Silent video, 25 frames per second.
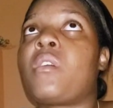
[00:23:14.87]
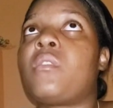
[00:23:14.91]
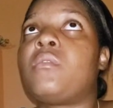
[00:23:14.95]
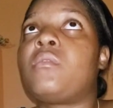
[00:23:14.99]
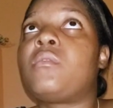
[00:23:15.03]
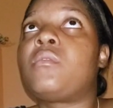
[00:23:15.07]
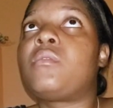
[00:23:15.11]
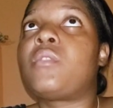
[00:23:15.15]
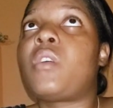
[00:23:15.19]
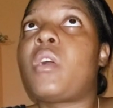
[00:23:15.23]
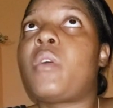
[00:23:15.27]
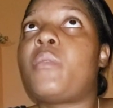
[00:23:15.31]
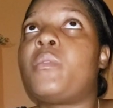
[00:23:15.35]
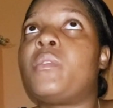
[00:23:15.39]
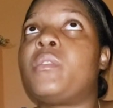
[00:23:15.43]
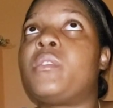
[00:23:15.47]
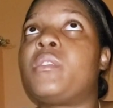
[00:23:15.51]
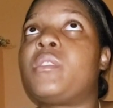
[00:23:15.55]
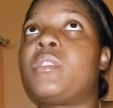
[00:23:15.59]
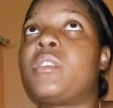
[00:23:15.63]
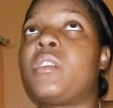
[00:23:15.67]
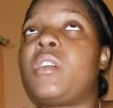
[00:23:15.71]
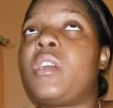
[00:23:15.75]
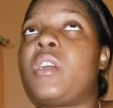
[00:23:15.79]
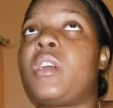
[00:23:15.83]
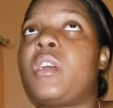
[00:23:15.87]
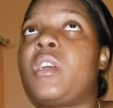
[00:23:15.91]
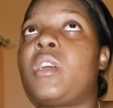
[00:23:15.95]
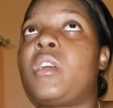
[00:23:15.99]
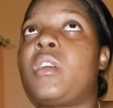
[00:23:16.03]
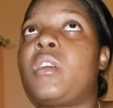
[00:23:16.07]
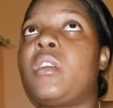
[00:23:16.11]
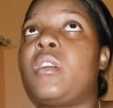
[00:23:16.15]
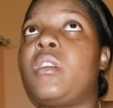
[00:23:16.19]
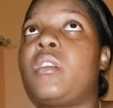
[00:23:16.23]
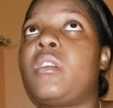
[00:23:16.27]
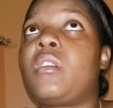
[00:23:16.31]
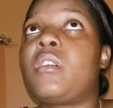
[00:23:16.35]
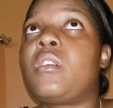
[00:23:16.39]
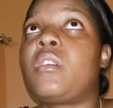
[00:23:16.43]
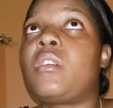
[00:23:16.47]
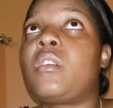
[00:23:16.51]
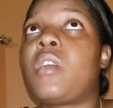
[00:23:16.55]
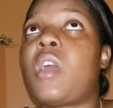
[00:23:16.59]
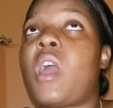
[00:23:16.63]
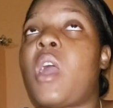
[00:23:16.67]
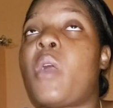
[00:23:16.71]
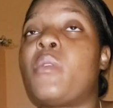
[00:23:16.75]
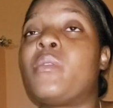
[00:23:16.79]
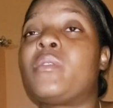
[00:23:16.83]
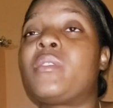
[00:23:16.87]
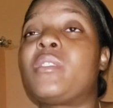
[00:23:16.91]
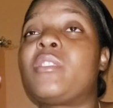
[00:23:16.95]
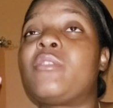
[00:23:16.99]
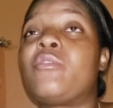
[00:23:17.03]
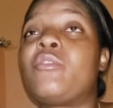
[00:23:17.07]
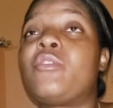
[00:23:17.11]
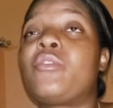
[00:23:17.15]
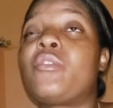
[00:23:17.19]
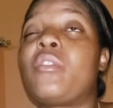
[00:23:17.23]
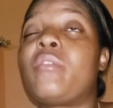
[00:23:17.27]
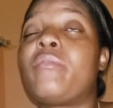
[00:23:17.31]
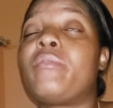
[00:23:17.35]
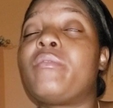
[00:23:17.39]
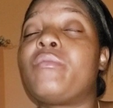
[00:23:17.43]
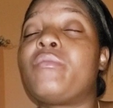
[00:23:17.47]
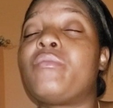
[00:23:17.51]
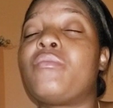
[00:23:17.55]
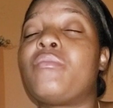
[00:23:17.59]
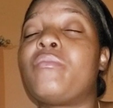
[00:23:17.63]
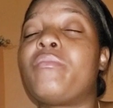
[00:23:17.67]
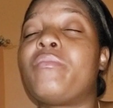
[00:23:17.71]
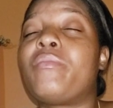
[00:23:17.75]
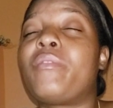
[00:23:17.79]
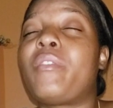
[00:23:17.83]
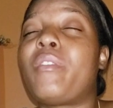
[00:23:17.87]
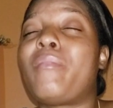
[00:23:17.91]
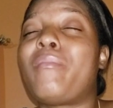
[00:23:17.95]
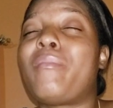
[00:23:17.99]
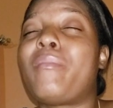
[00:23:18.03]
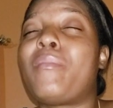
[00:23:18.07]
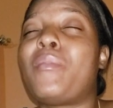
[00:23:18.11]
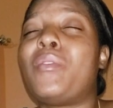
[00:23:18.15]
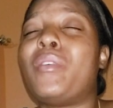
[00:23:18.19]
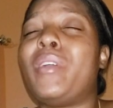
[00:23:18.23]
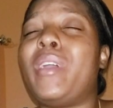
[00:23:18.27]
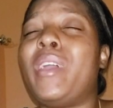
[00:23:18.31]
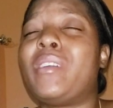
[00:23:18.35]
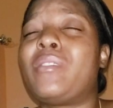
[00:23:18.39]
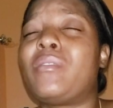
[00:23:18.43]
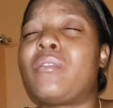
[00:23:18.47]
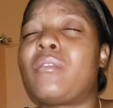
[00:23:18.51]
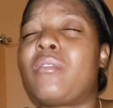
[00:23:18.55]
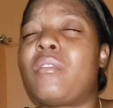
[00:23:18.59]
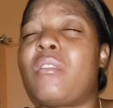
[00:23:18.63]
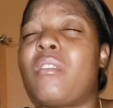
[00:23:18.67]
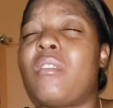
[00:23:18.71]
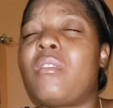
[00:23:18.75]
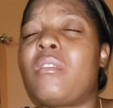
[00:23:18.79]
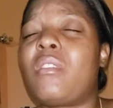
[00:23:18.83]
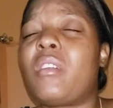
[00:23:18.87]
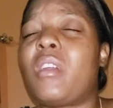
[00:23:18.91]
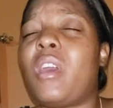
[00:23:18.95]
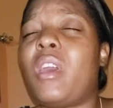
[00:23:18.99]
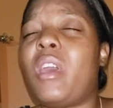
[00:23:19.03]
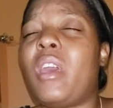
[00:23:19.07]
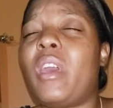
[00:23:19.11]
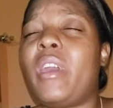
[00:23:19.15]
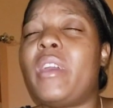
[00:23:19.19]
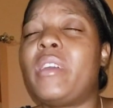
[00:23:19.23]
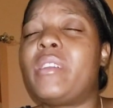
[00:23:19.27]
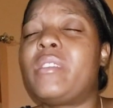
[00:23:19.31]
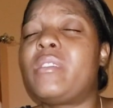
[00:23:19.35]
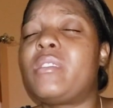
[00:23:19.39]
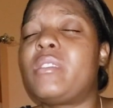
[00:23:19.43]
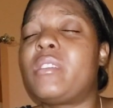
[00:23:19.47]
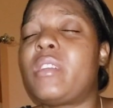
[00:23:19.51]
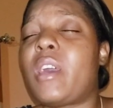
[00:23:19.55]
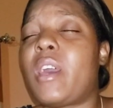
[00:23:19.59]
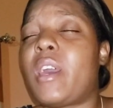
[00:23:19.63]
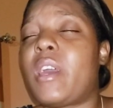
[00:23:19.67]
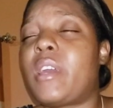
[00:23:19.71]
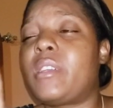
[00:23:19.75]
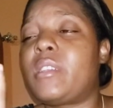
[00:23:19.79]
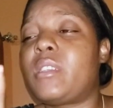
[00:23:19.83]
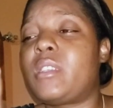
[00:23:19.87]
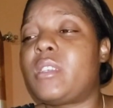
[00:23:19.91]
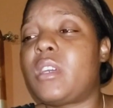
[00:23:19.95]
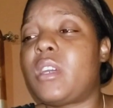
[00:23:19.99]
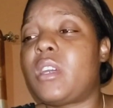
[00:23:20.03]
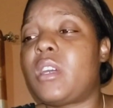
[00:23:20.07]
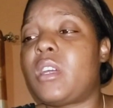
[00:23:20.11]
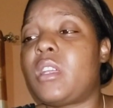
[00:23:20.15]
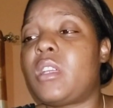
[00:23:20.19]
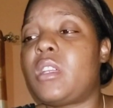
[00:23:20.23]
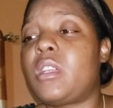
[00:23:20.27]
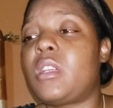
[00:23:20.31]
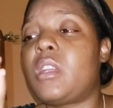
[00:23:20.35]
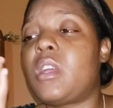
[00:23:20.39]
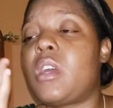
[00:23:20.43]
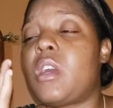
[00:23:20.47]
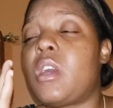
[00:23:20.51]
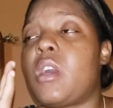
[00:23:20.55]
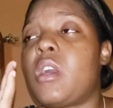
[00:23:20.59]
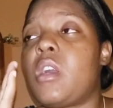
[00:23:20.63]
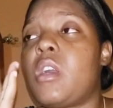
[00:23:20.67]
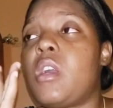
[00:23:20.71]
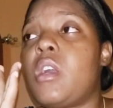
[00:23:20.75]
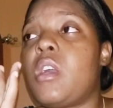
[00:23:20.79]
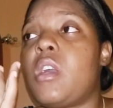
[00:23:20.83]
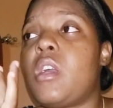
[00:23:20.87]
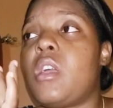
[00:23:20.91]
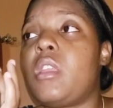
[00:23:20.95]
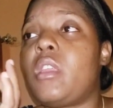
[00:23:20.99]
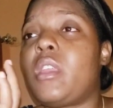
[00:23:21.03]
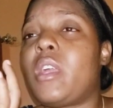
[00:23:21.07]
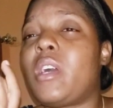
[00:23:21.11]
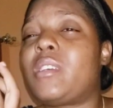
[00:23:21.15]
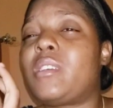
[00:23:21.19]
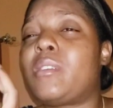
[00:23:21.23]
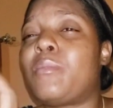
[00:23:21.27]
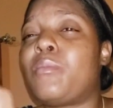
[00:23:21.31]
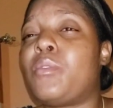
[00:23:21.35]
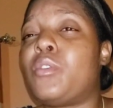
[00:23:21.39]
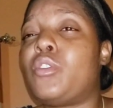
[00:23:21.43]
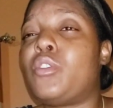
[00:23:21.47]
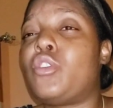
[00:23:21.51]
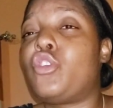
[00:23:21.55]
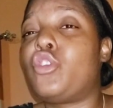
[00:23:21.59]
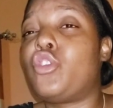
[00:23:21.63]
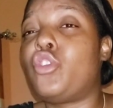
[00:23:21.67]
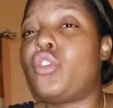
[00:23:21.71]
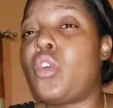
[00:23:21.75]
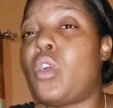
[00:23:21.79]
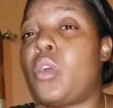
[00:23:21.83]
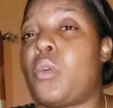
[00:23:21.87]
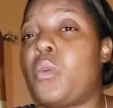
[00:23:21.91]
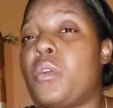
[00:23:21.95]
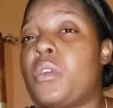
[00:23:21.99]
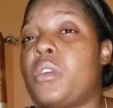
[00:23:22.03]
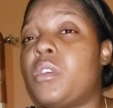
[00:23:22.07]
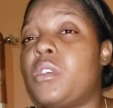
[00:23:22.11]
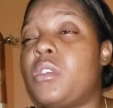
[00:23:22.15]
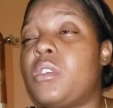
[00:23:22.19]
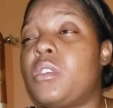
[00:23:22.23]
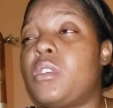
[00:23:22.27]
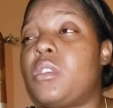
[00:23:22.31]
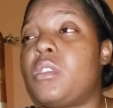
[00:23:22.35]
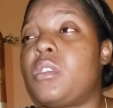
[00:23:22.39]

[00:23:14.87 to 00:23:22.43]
So I was there. I was in the recovery room from about 8 o'clock, 8, 9, 10. That's about 3 hours.